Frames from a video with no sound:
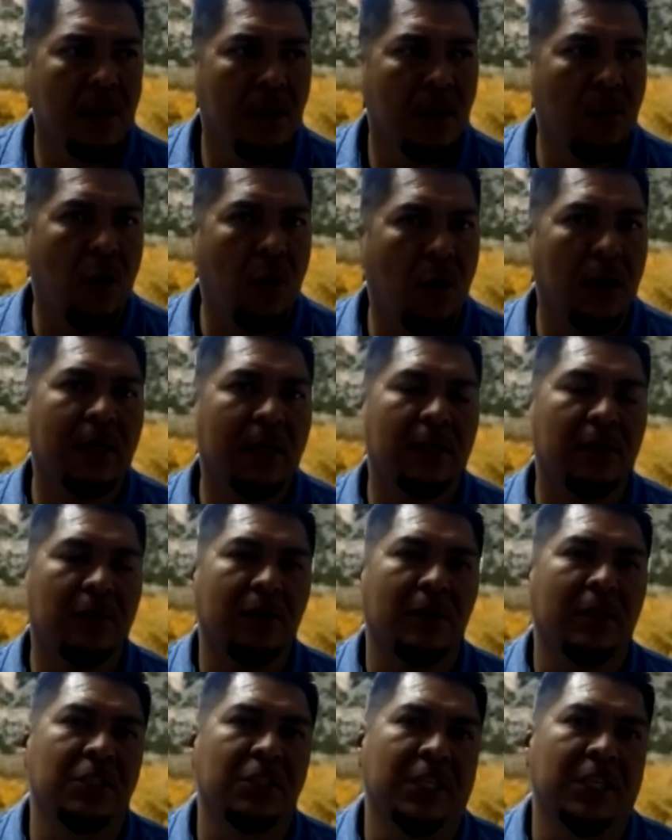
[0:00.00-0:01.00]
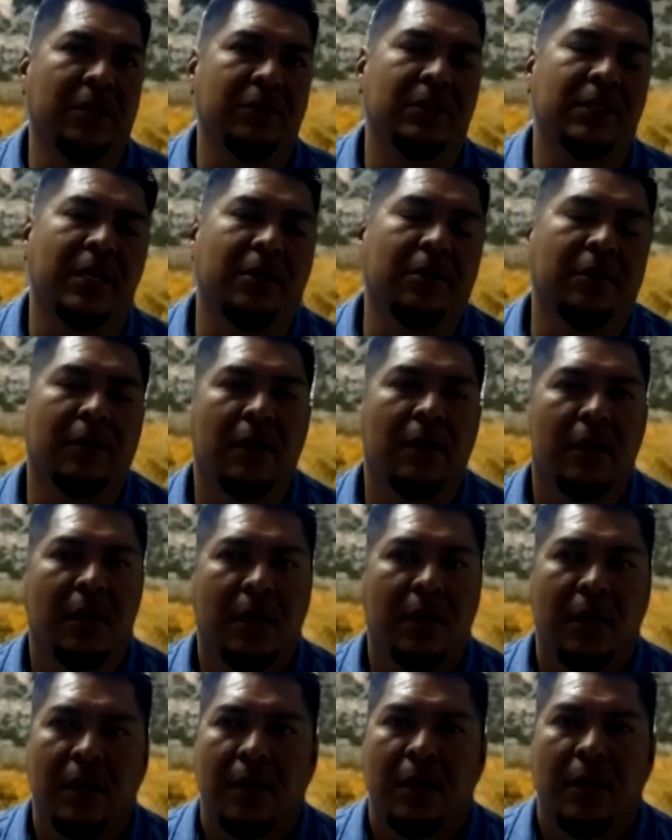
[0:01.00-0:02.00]
walking through the jail cell,
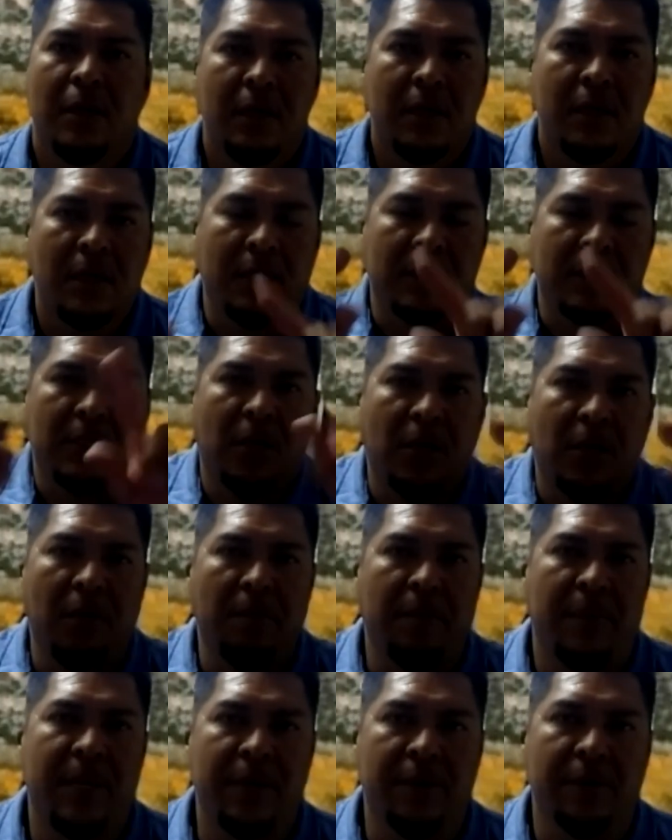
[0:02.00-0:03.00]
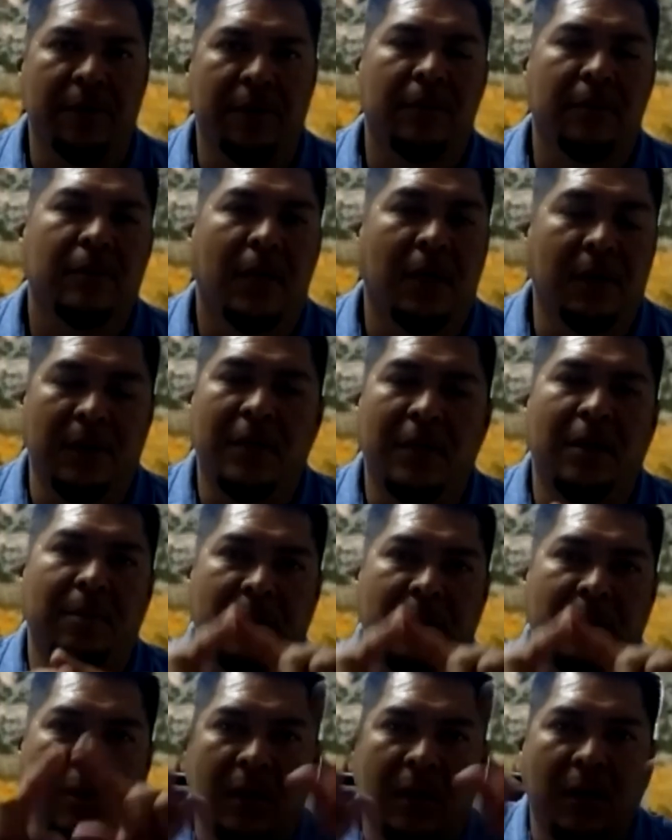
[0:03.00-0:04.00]
I saw
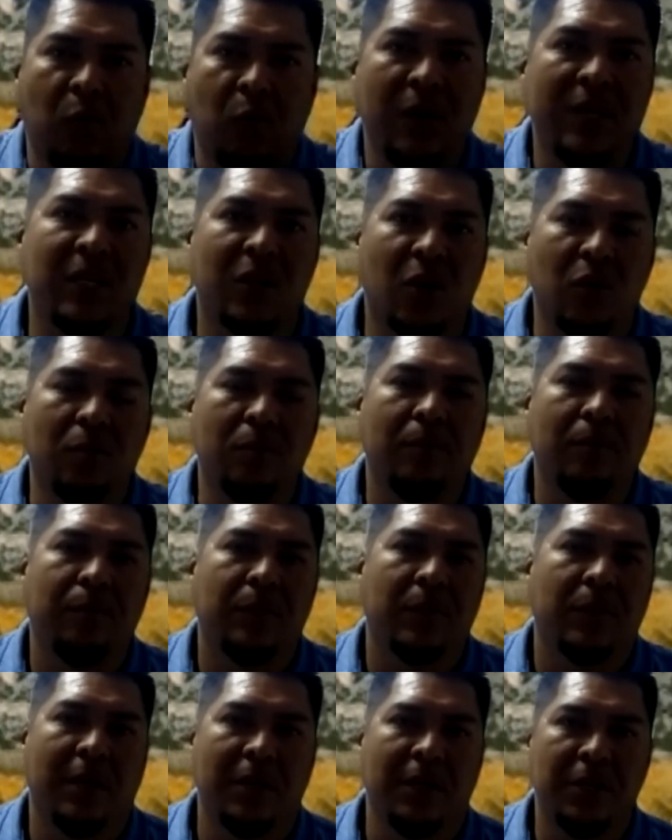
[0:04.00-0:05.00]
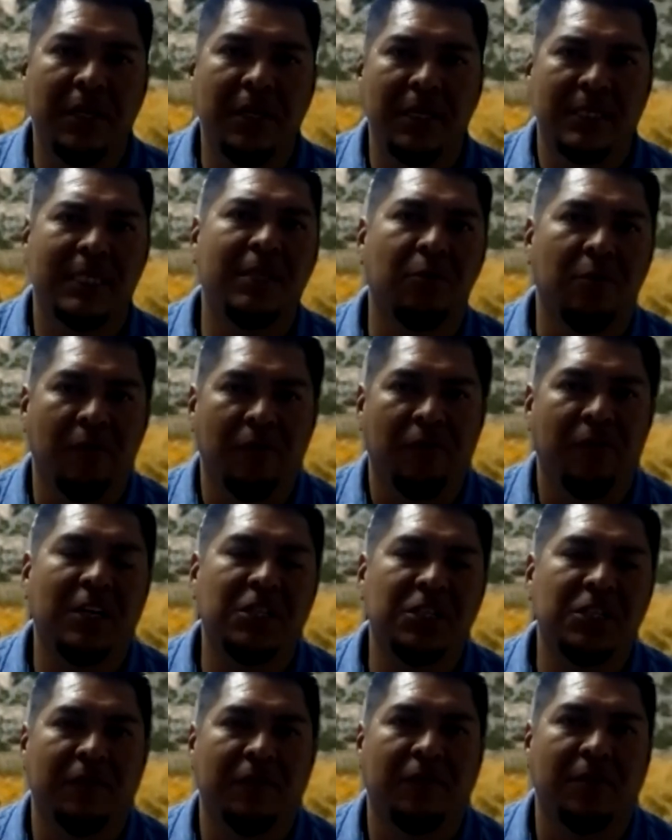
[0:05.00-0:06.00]
a window, and you can see the
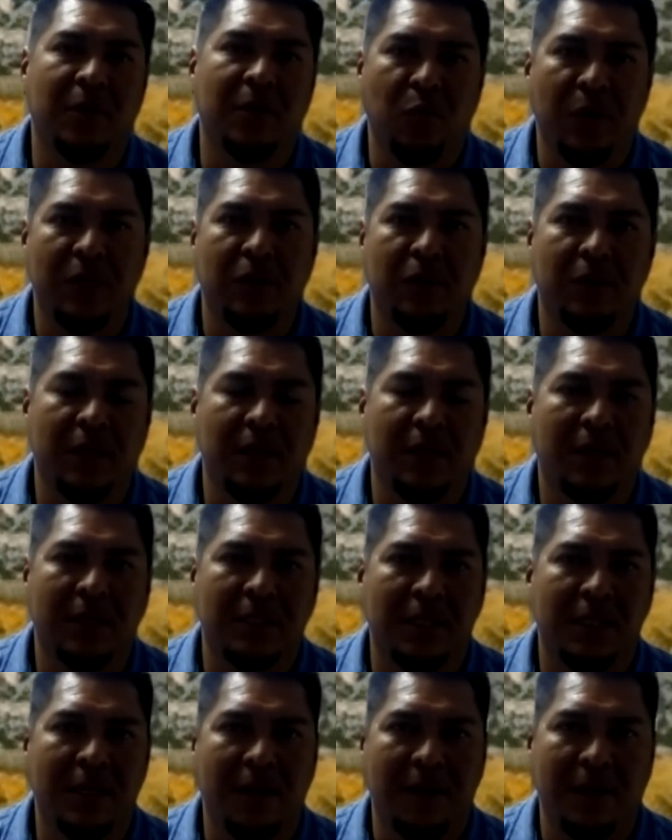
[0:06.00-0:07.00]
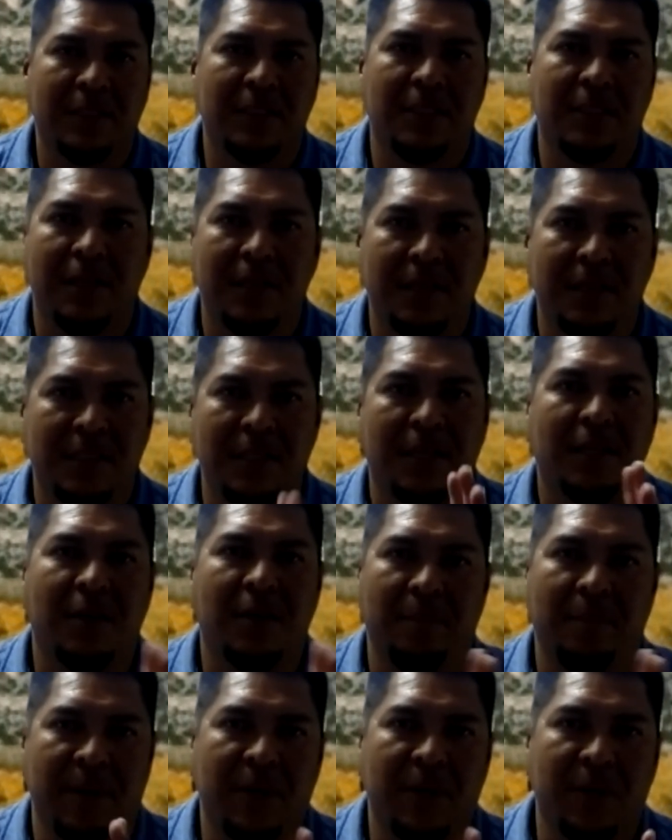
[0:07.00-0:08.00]
reflection from the window. It's not like a
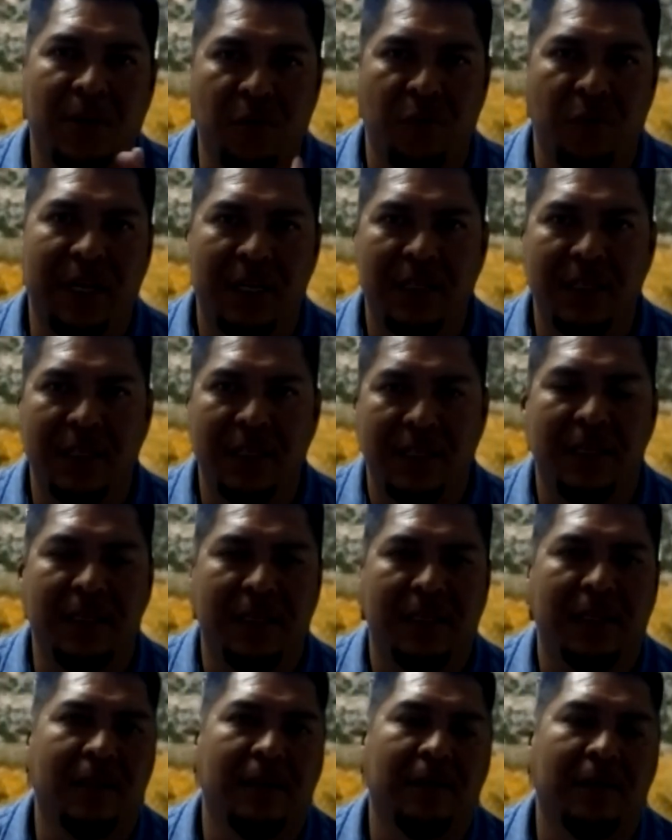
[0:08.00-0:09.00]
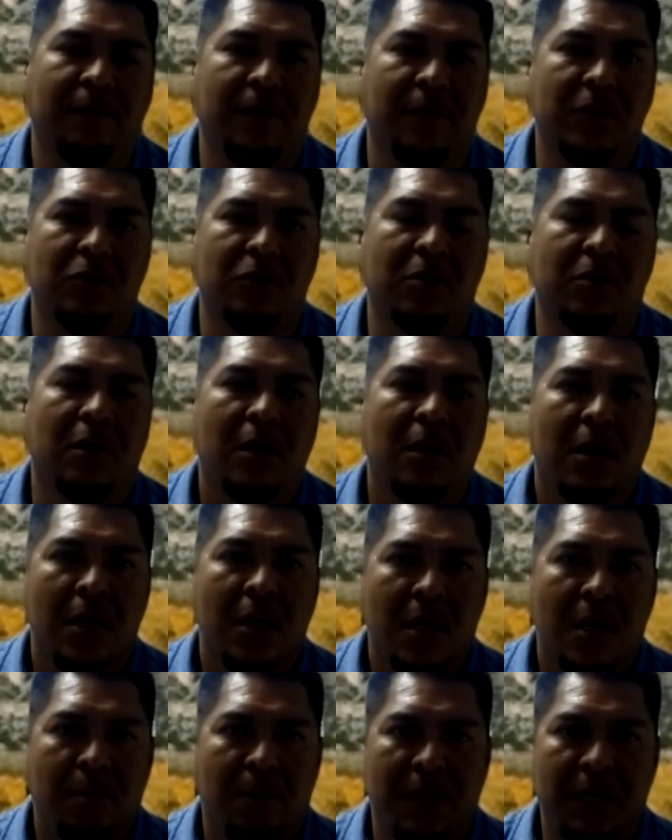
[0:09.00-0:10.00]
mirror directly visual,
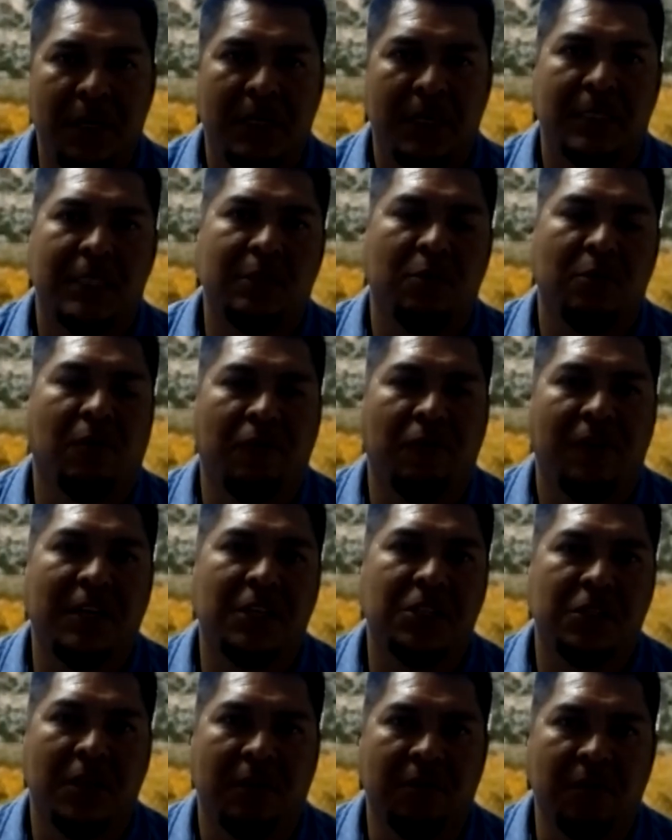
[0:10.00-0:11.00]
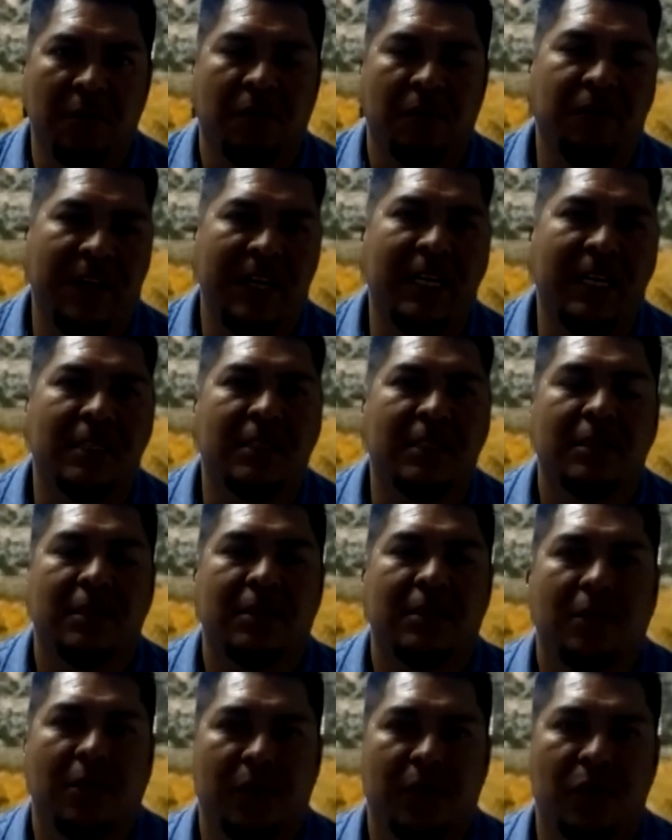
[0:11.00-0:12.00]
but you can see a reflection of your face
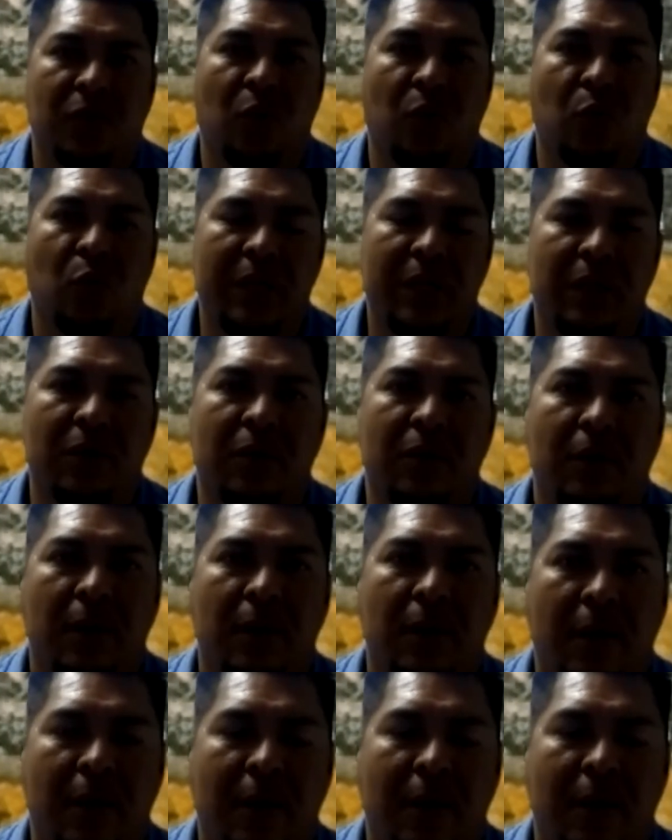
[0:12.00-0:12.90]
through the window.